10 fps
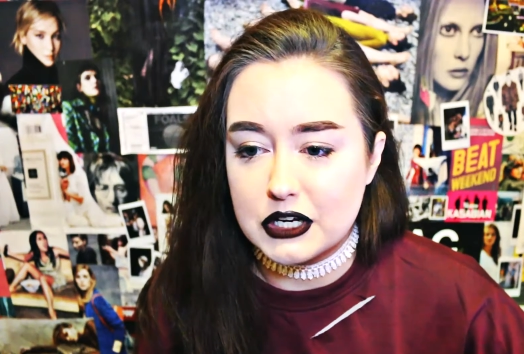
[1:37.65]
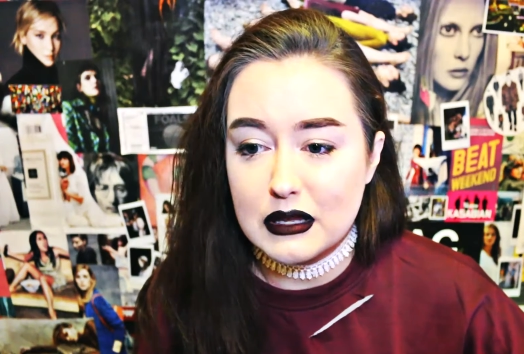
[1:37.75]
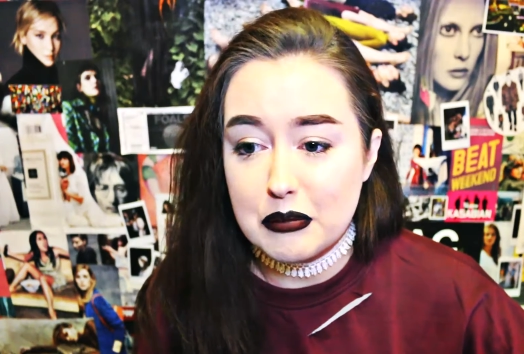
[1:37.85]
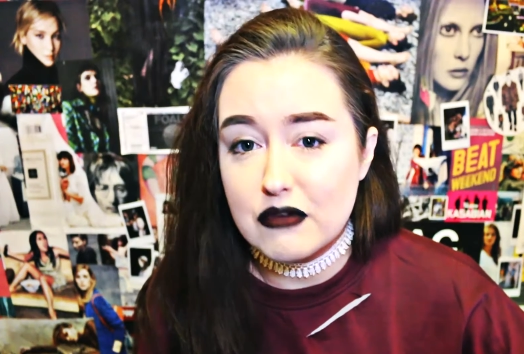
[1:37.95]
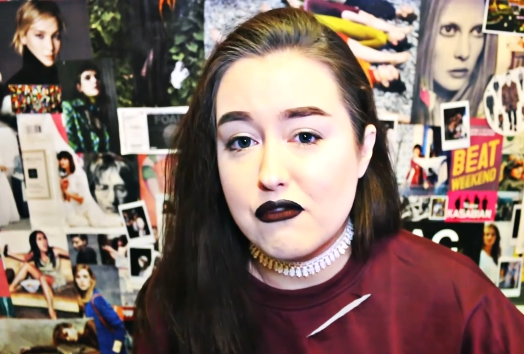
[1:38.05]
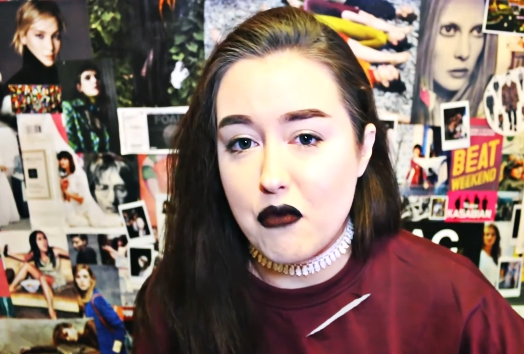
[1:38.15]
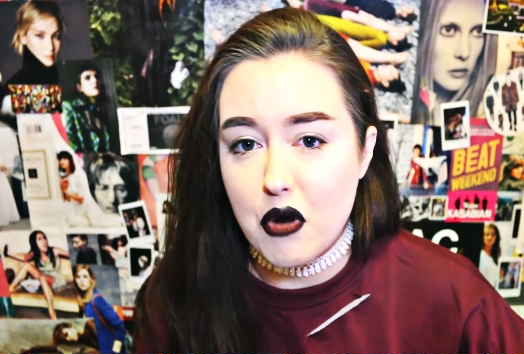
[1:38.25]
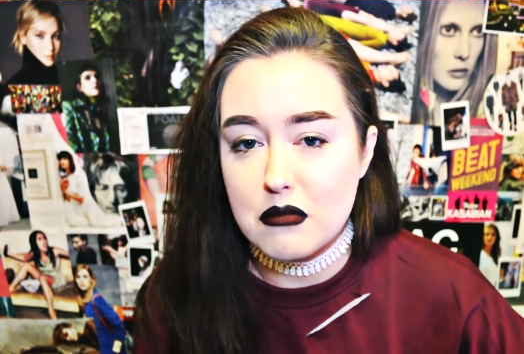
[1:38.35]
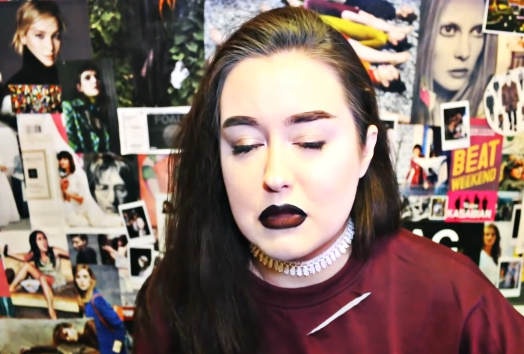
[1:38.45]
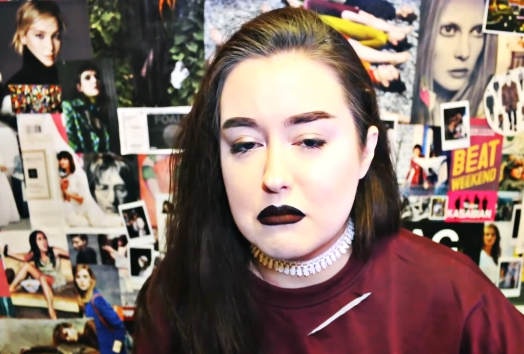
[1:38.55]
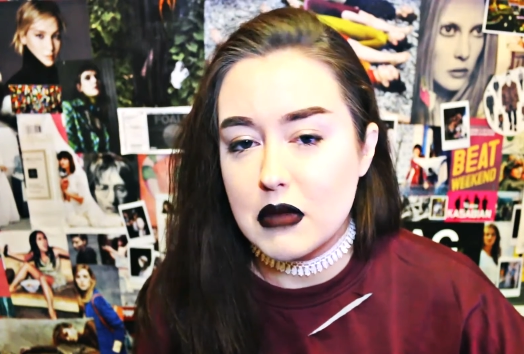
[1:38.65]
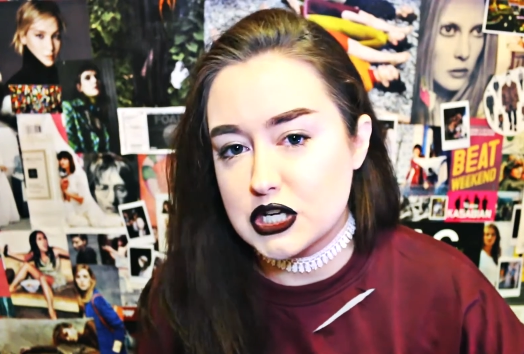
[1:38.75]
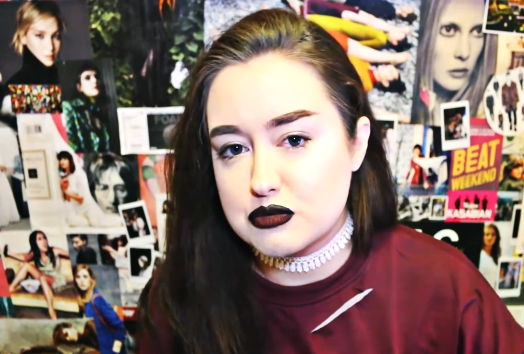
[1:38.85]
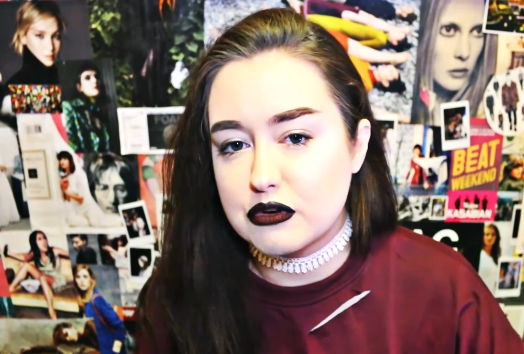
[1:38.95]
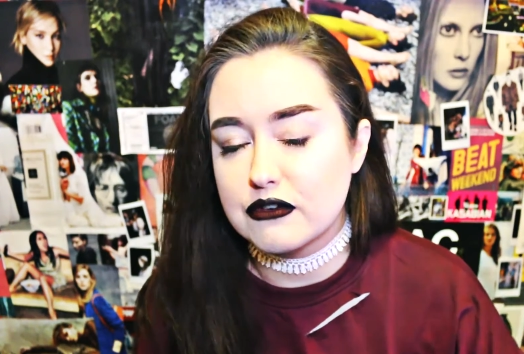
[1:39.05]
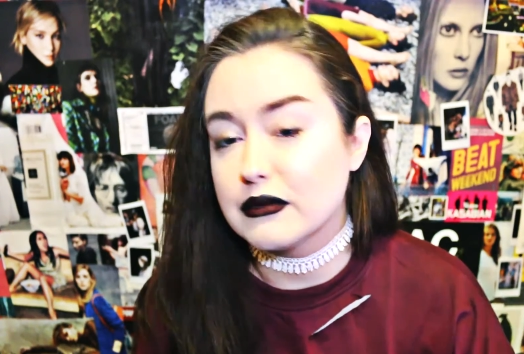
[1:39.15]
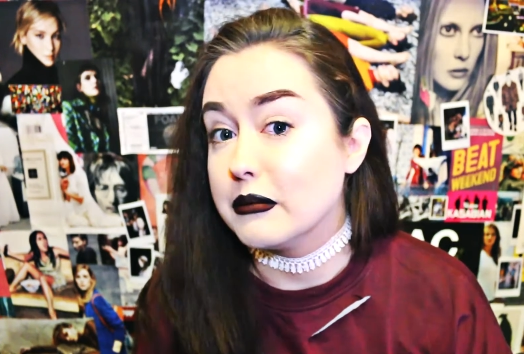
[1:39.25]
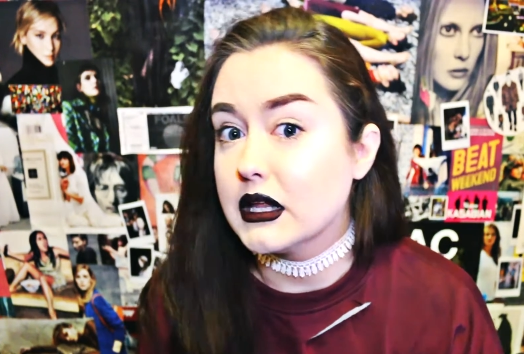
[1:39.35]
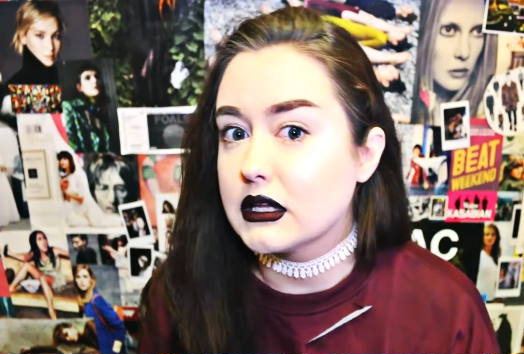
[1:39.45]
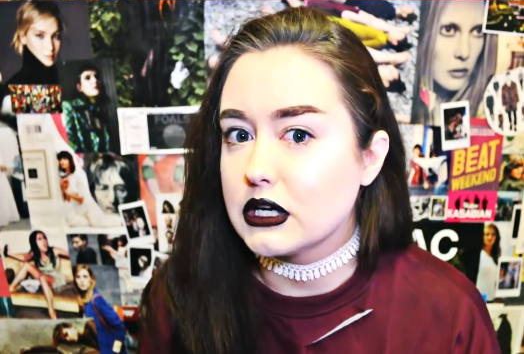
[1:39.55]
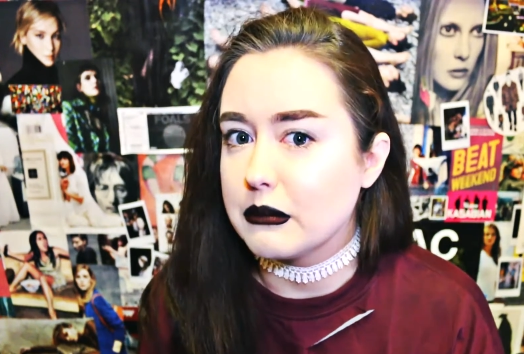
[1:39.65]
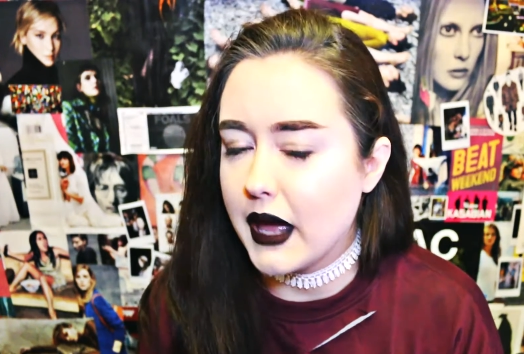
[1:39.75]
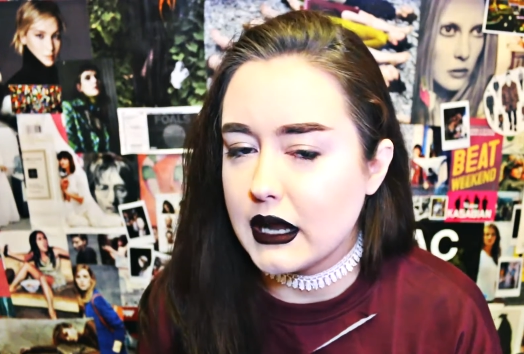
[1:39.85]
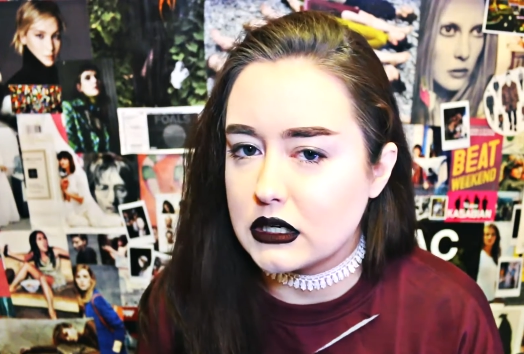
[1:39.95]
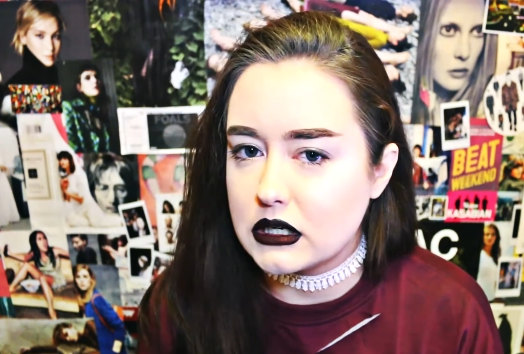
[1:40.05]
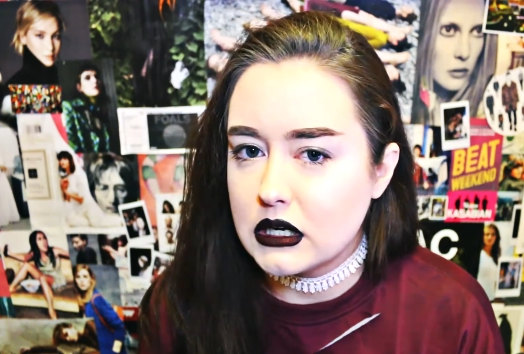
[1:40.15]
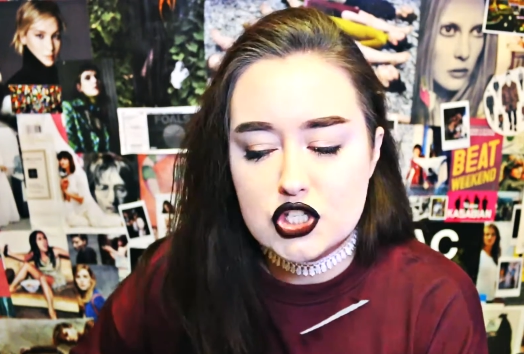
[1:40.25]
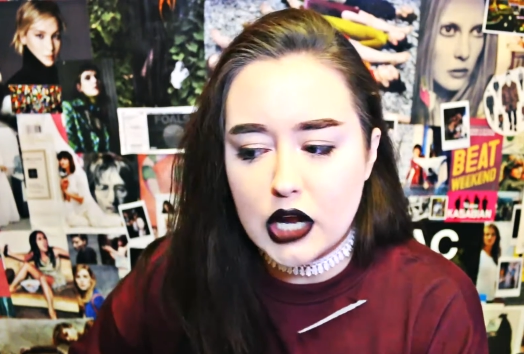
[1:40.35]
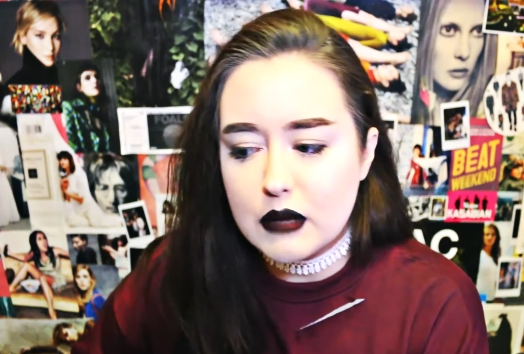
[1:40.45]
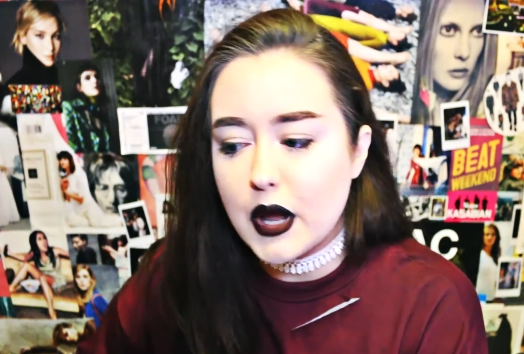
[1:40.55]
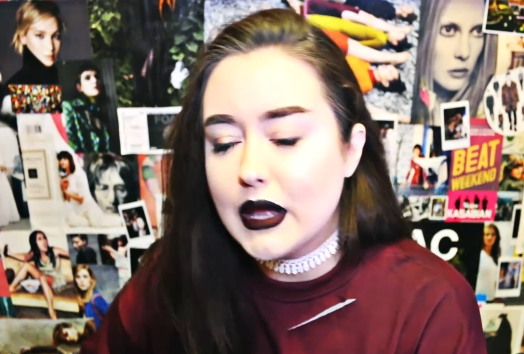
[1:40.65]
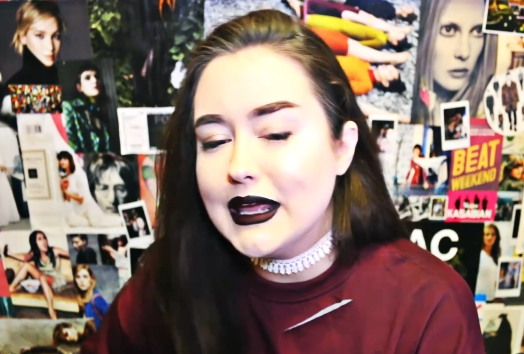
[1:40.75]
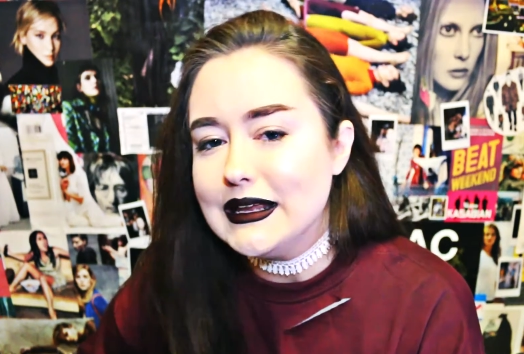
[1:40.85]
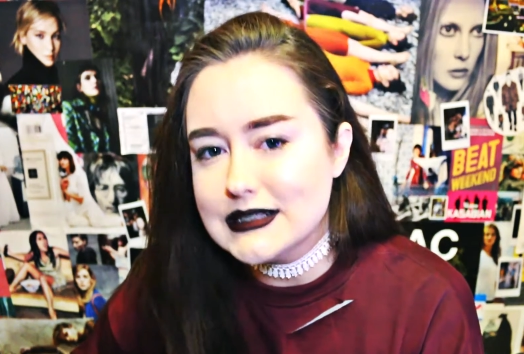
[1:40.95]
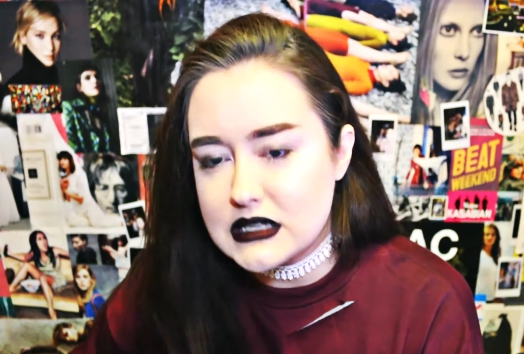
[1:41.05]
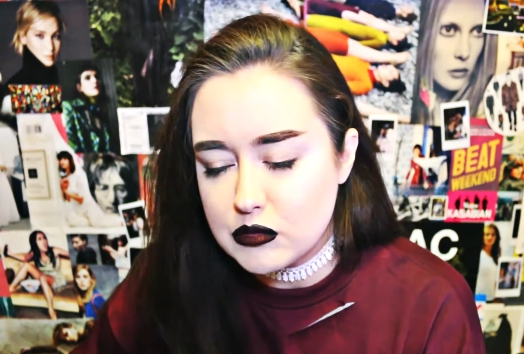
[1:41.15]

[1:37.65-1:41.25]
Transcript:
Speaker 1: They perform in a much more familiar manner. Talking about indie